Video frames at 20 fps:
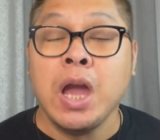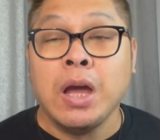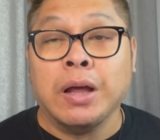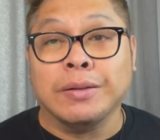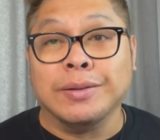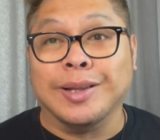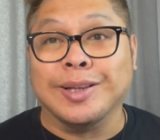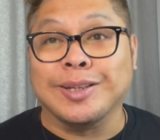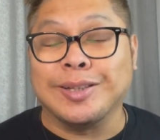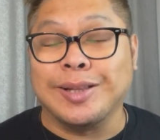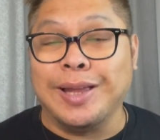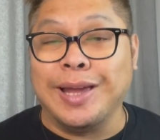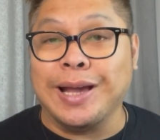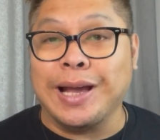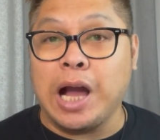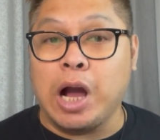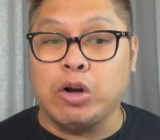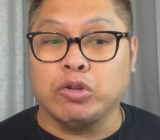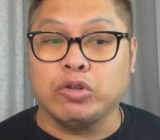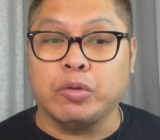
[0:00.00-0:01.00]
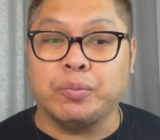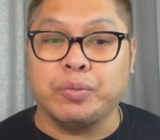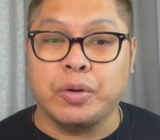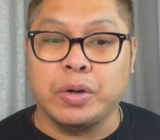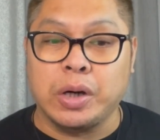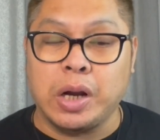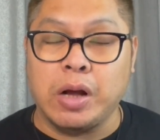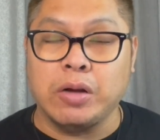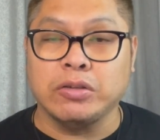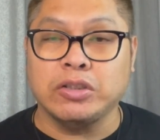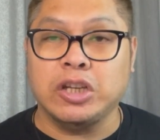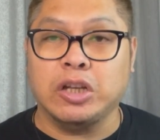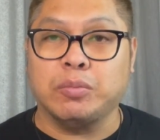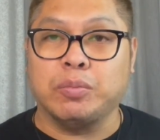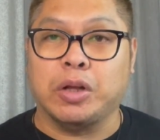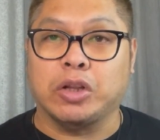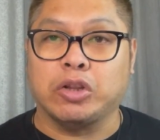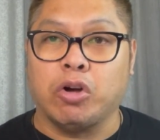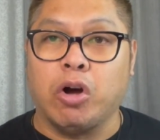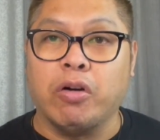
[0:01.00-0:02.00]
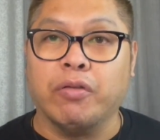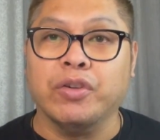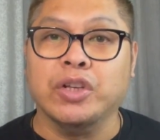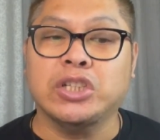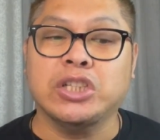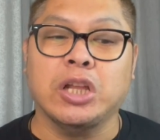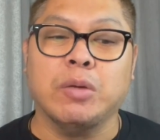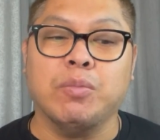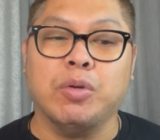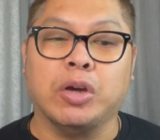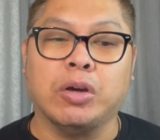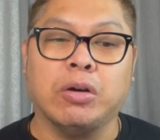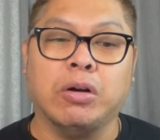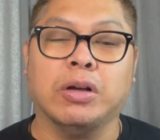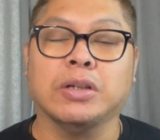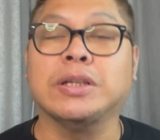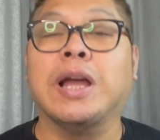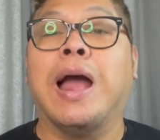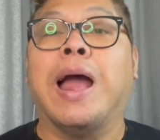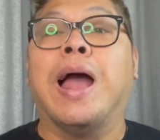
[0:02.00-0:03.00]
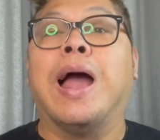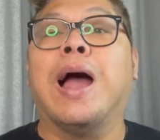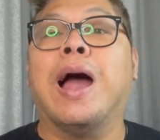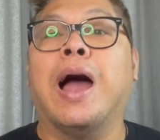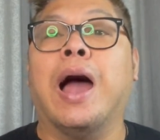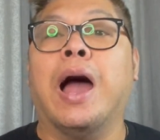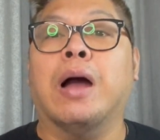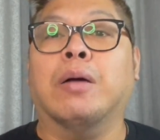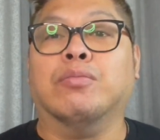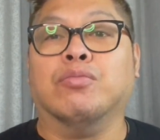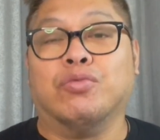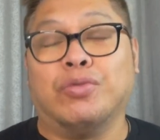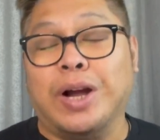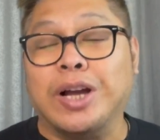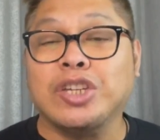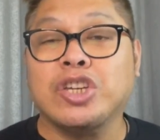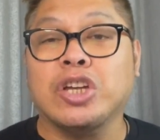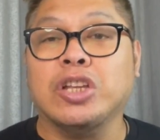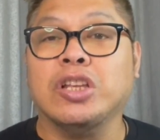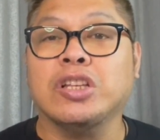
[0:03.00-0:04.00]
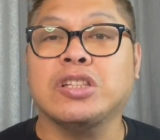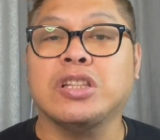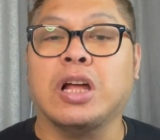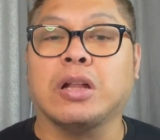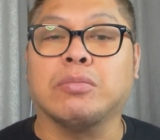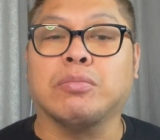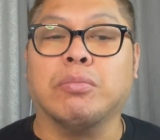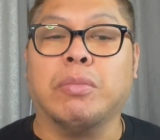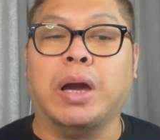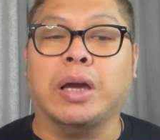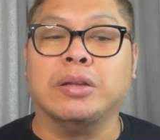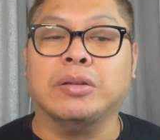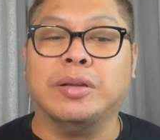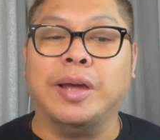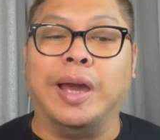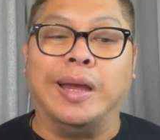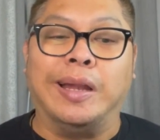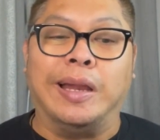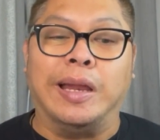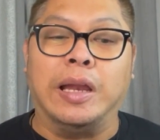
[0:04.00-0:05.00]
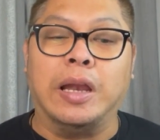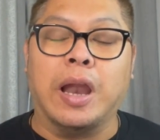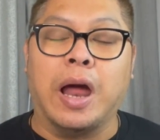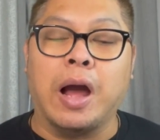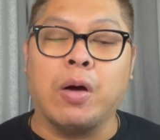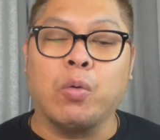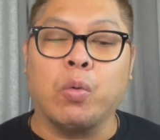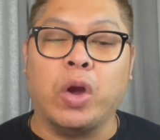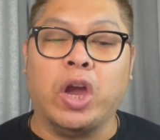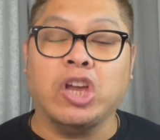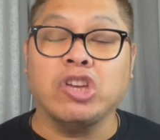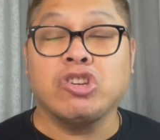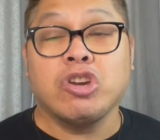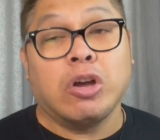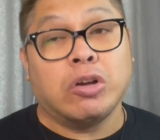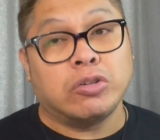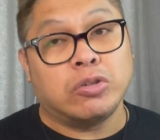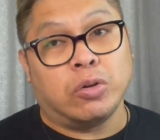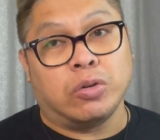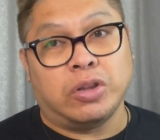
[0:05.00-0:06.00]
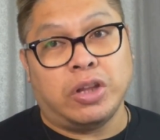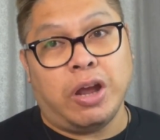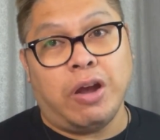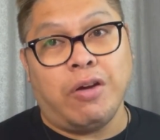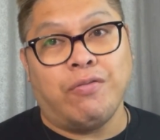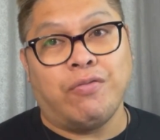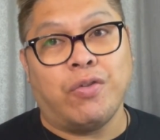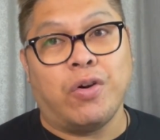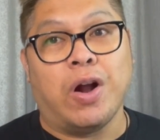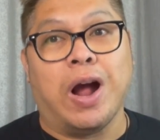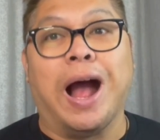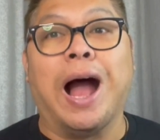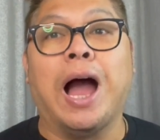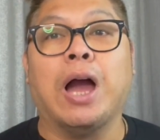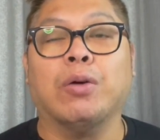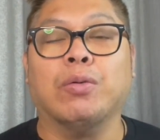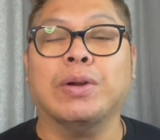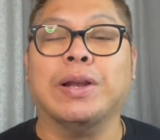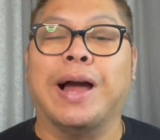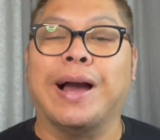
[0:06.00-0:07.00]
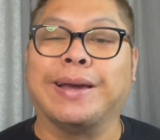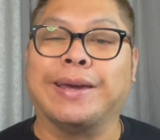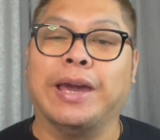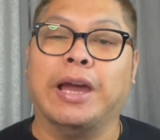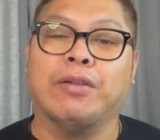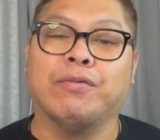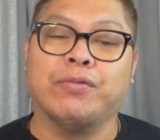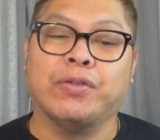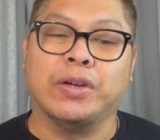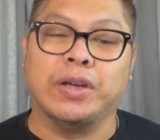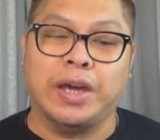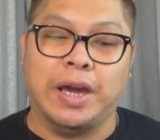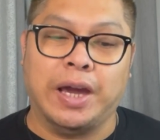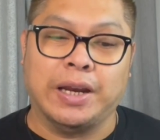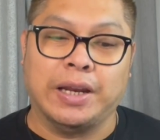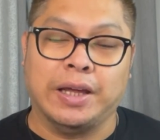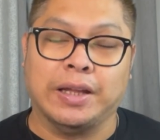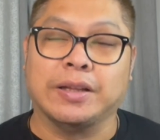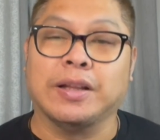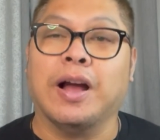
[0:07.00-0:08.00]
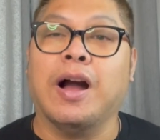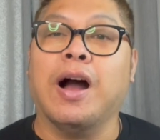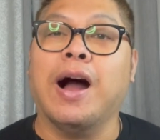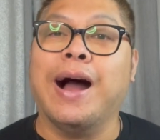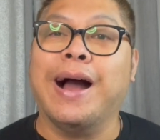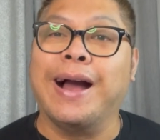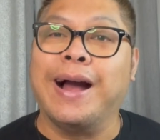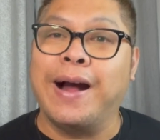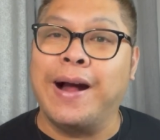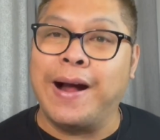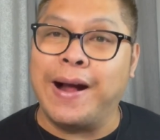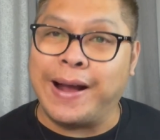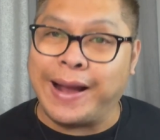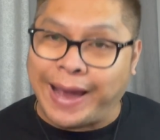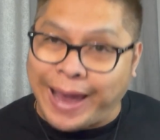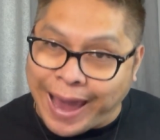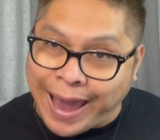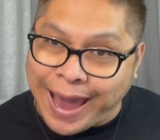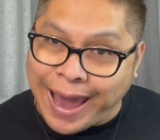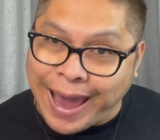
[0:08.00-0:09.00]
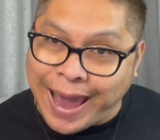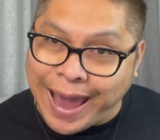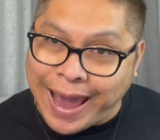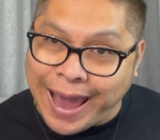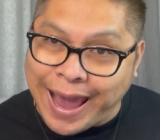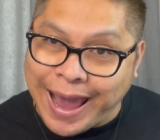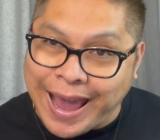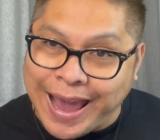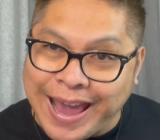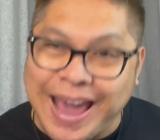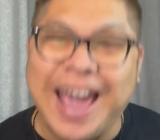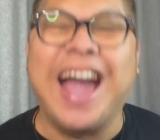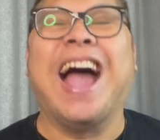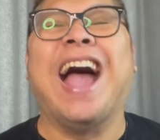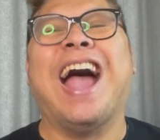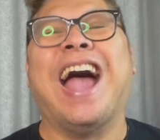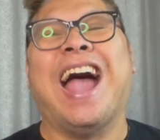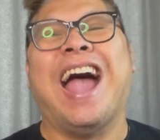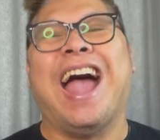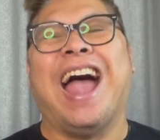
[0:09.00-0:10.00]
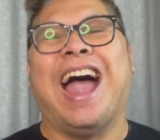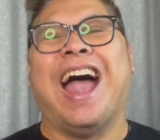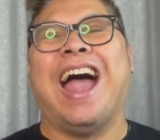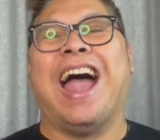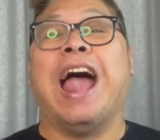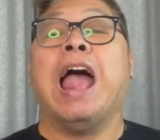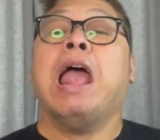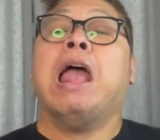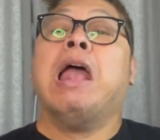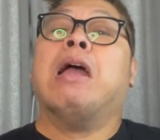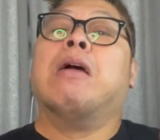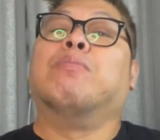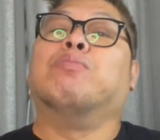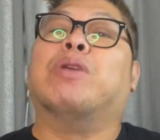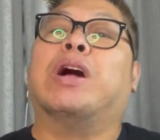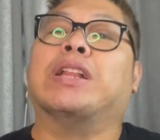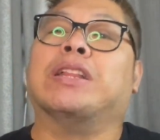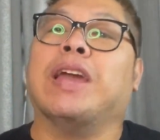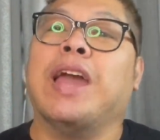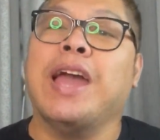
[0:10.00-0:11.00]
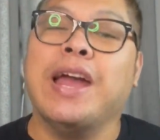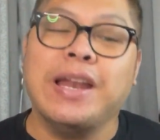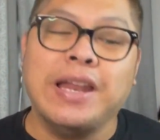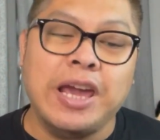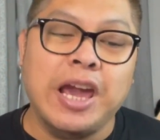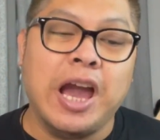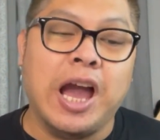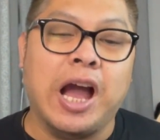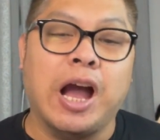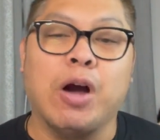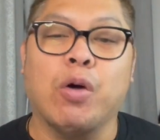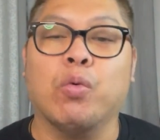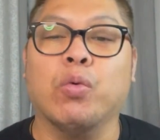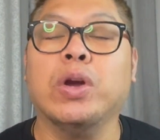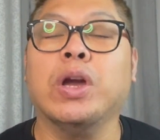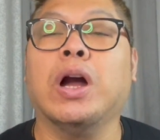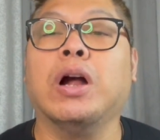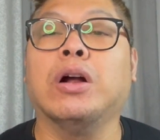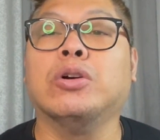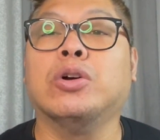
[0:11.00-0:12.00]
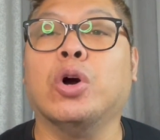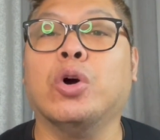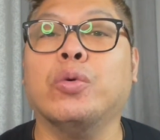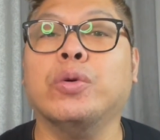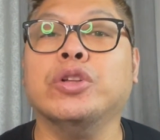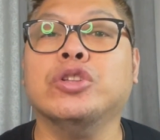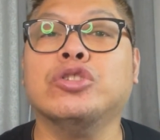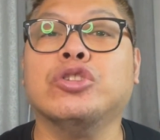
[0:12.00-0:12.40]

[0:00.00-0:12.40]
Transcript: this link how to pronounce it, but obviously because Russian is not my daily language, so therefore I will again forget it. Okay. But anyhow, we are going